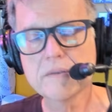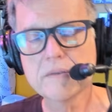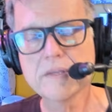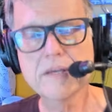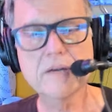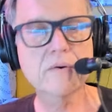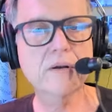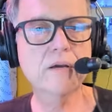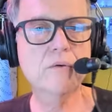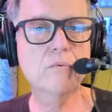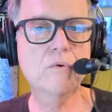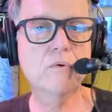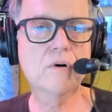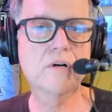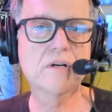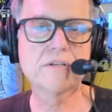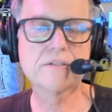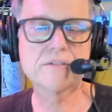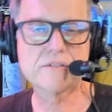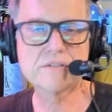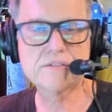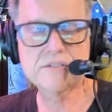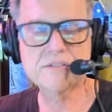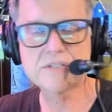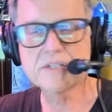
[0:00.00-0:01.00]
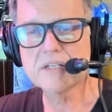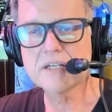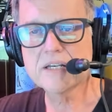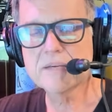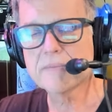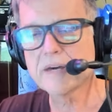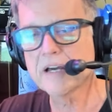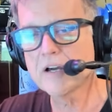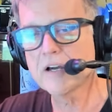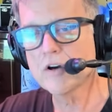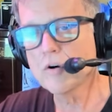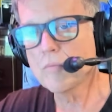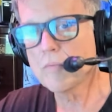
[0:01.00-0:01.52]
There I was, sitting at
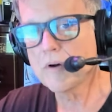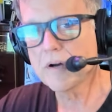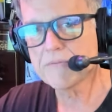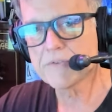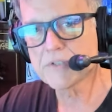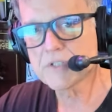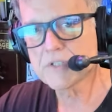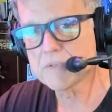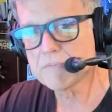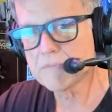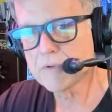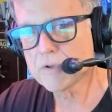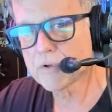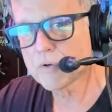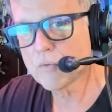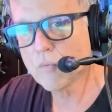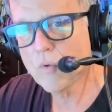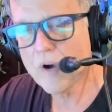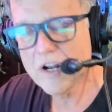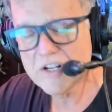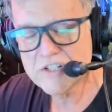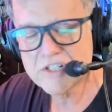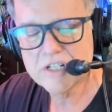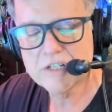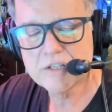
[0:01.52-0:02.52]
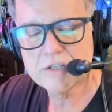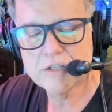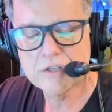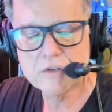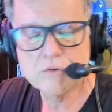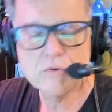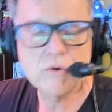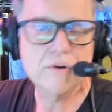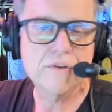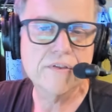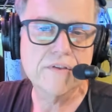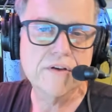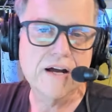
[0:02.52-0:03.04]
my home office computer, watching the
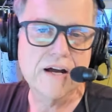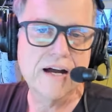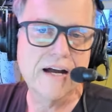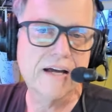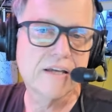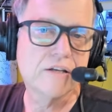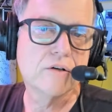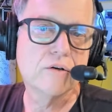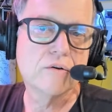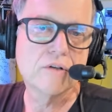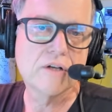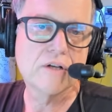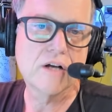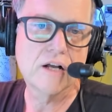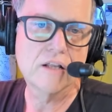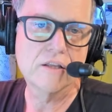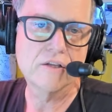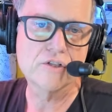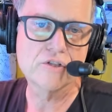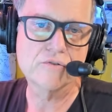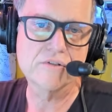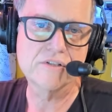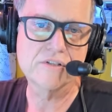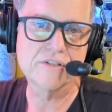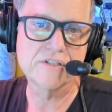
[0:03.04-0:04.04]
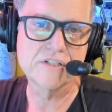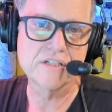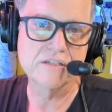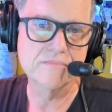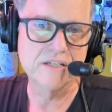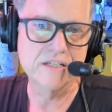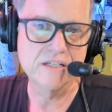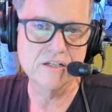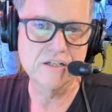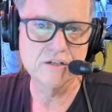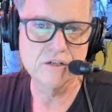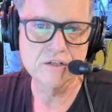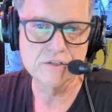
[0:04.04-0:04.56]
North Idaho College Trustee
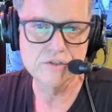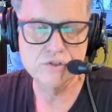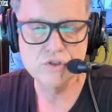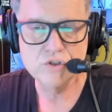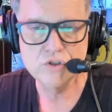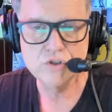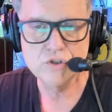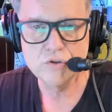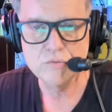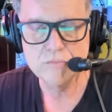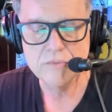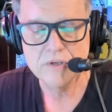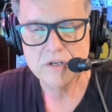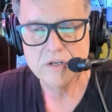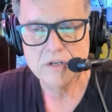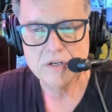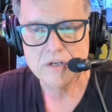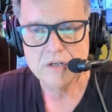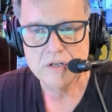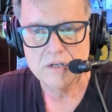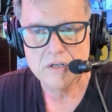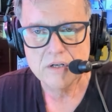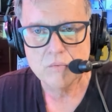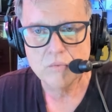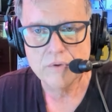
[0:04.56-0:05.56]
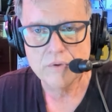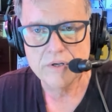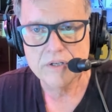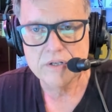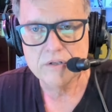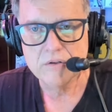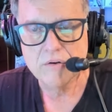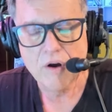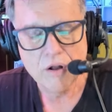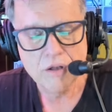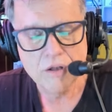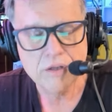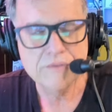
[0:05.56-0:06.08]
meeting on Zoom,
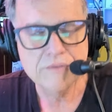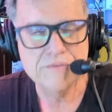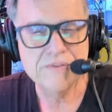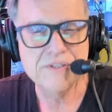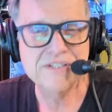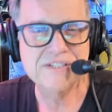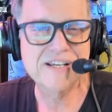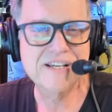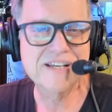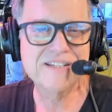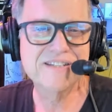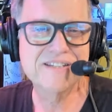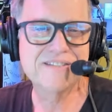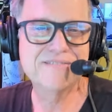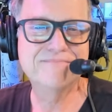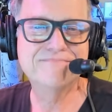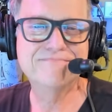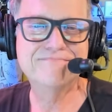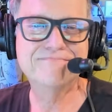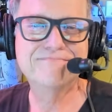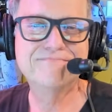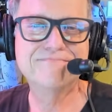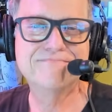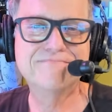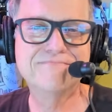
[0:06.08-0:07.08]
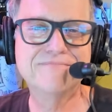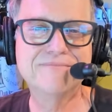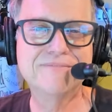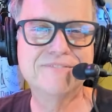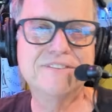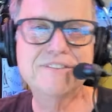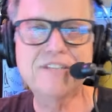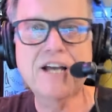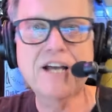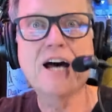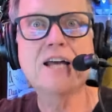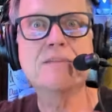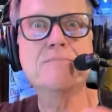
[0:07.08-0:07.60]
when all of a sudden,
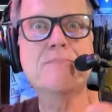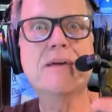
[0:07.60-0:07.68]
Todd